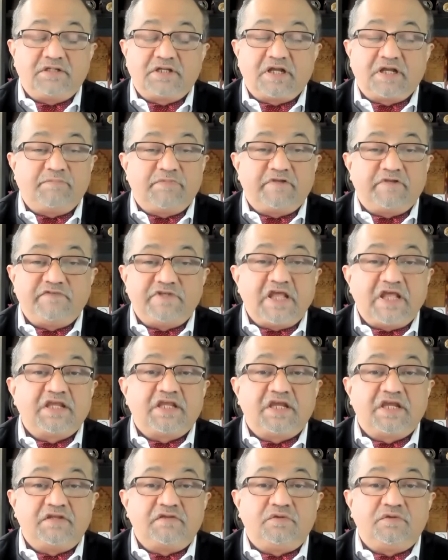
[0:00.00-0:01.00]
couple of
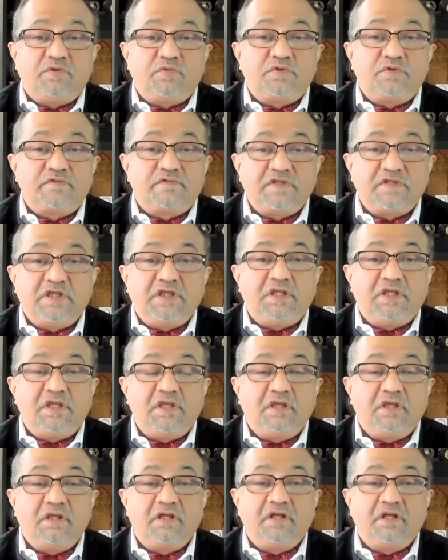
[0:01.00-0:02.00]
decades, you will see
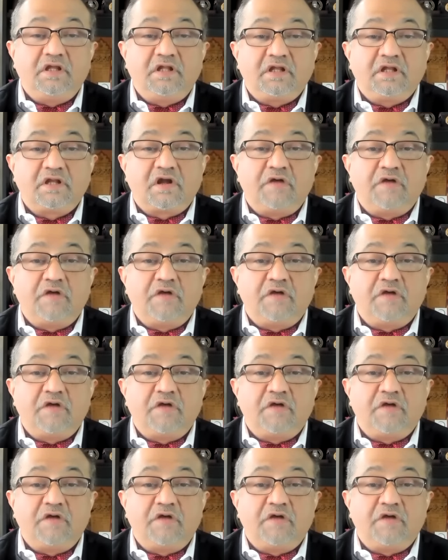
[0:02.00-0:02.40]
uh,